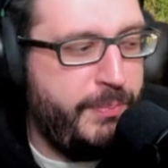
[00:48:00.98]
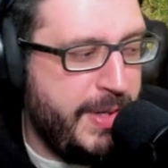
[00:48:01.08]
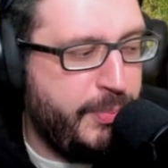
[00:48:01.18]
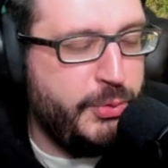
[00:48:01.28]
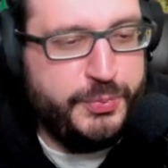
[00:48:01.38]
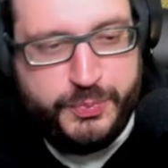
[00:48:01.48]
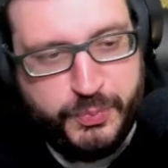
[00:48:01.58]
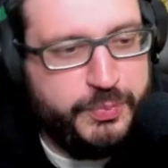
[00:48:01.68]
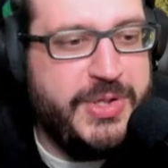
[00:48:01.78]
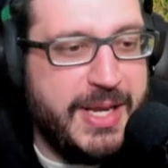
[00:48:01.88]
people
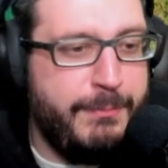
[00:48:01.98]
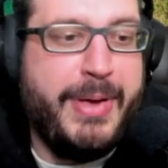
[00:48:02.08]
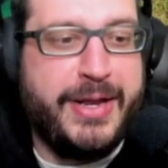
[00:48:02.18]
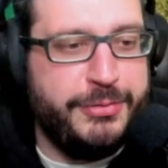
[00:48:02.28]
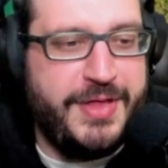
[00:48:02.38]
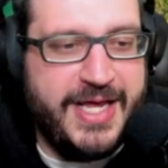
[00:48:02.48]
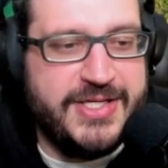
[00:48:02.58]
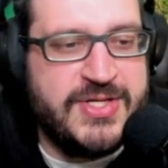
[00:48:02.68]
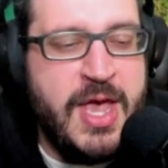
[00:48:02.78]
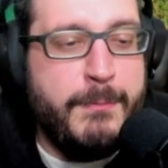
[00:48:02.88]
get better
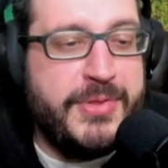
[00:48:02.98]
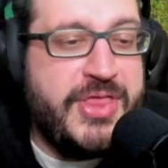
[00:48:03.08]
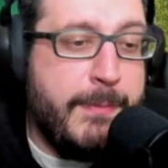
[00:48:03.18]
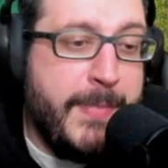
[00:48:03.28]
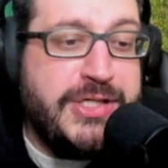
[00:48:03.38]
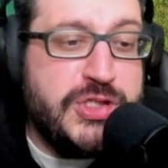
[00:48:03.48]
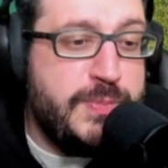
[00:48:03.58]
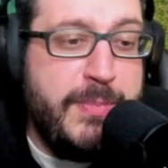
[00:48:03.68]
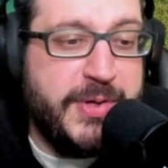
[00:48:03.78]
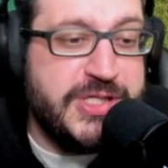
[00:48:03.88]
things. But that might
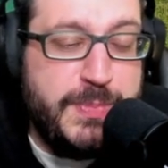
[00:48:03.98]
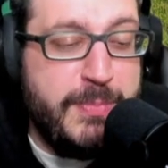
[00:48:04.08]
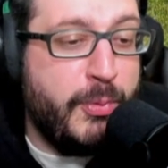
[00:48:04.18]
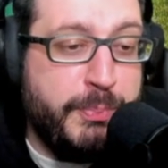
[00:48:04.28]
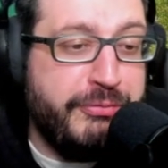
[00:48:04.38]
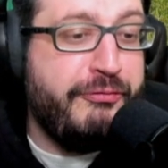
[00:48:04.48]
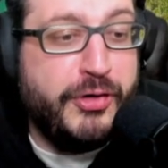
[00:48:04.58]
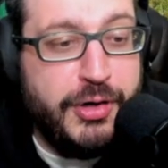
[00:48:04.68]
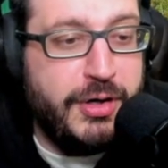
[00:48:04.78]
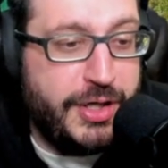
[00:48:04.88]
just be because people
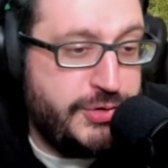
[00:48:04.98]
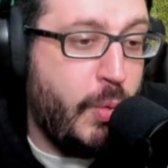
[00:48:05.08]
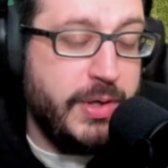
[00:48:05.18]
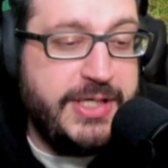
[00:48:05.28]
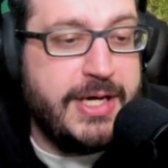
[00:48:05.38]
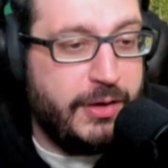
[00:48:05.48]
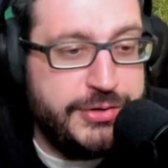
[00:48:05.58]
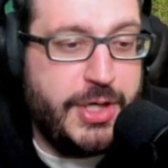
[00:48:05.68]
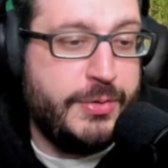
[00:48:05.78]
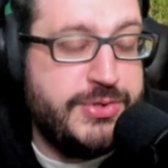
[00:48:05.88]
prefer a
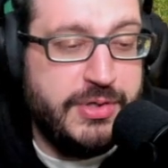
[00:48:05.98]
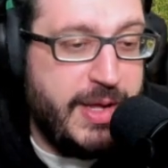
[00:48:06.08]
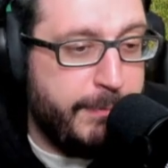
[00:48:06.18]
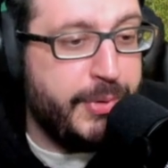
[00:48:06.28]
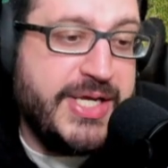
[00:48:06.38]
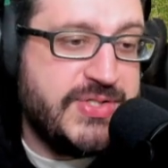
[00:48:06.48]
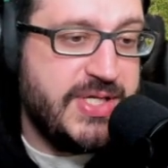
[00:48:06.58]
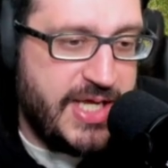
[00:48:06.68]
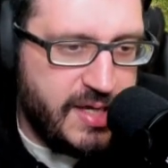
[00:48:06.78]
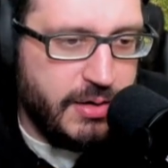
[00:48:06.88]
$20 toaster that breaks
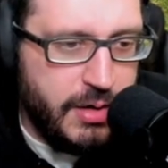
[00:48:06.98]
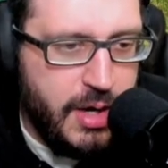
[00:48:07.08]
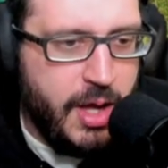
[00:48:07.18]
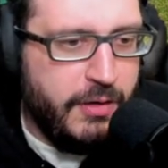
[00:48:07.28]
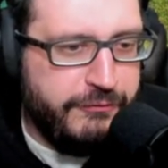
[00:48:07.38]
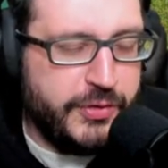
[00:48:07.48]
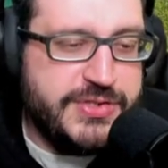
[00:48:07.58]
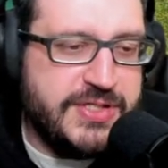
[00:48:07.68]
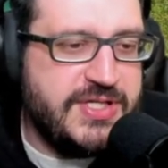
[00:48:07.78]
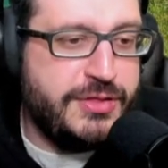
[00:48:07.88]
in a year
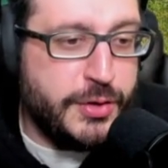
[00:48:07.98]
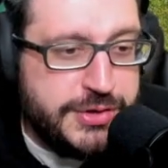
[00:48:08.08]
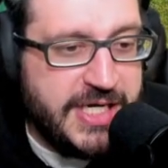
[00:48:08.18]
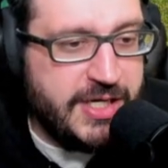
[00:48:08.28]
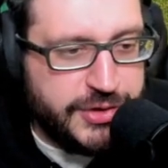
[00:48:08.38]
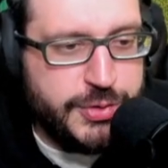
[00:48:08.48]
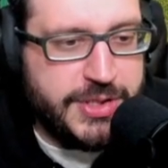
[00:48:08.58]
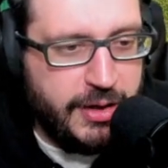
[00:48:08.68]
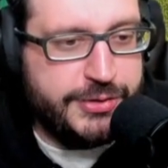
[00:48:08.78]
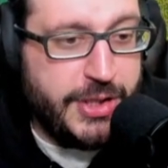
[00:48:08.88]
versus a
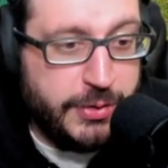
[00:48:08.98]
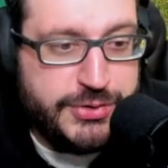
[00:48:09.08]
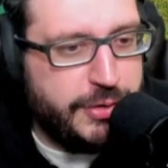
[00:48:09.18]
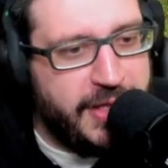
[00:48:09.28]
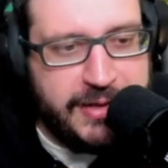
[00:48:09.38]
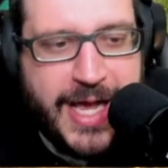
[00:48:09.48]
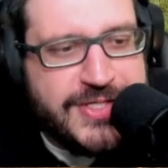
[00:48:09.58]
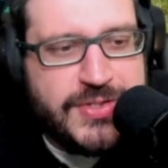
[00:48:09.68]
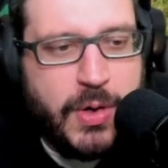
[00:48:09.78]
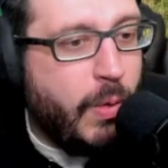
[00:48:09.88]
$1,300 toaster that
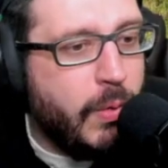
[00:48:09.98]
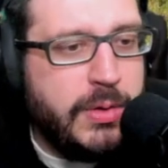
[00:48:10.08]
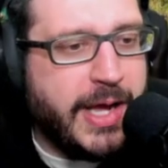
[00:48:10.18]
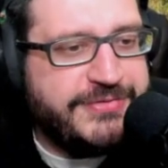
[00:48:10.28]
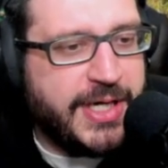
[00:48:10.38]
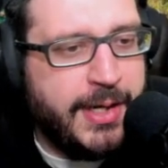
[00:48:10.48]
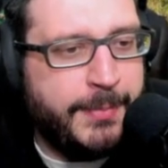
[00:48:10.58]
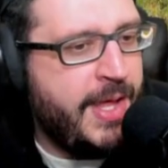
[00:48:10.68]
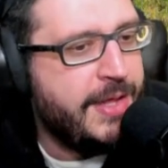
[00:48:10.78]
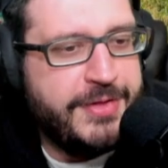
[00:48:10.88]
lasts a whole
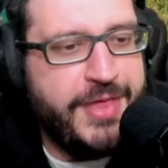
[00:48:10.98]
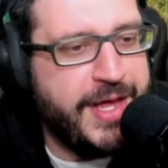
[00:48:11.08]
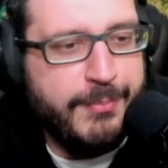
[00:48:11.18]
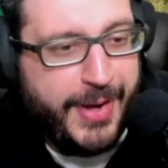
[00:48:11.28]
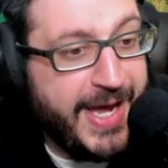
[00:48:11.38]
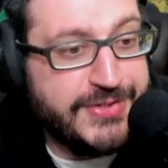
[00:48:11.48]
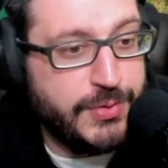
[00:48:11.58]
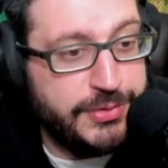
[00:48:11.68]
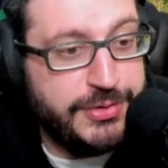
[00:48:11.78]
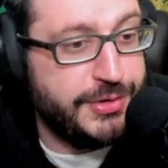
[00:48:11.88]
lifetime that they can
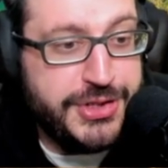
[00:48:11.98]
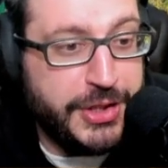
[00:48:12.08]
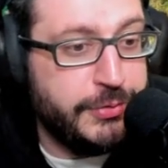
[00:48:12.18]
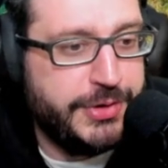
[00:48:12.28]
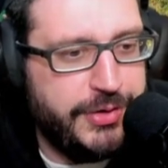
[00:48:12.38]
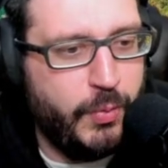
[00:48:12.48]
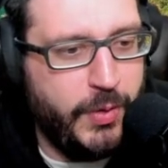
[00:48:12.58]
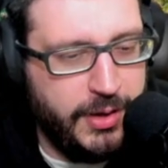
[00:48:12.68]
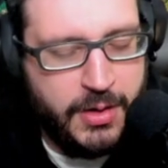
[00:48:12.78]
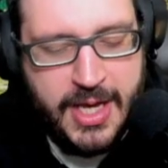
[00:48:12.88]
pass on to their children in the
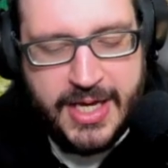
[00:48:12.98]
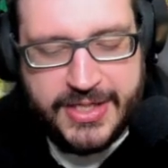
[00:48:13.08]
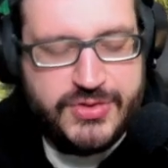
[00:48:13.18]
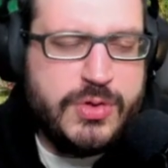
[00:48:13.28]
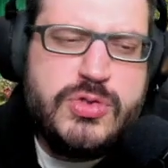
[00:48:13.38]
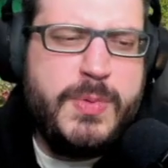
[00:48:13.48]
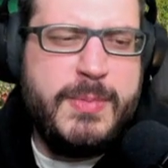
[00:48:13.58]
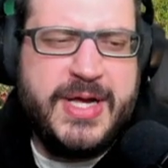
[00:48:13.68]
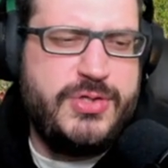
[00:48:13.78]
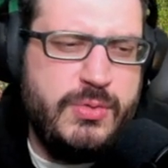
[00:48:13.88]
will. And so those would be
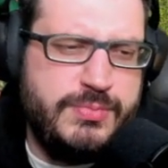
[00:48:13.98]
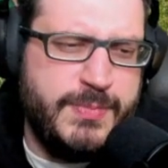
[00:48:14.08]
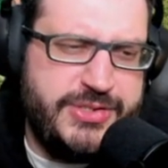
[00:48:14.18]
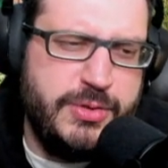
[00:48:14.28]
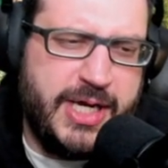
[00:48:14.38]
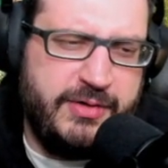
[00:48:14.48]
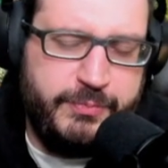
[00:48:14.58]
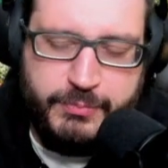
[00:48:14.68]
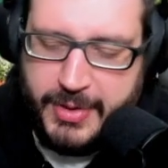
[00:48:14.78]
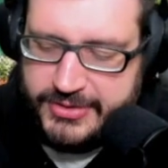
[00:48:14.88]
my two kind
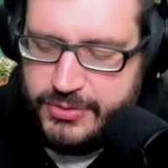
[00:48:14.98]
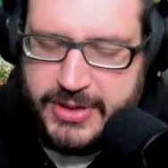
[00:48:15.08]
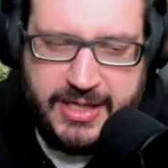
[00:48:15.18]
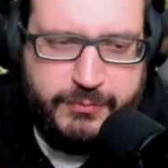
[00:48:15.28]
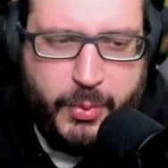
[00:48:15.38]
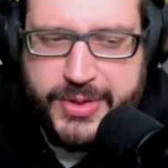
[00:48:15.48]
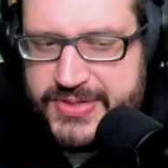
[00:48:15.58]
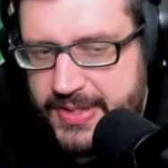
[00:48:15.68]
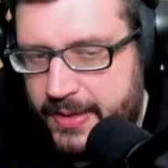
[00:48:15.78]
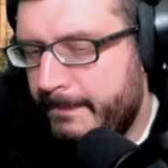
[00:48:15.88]
of
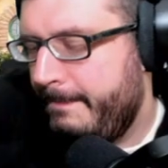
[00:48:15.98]
points there.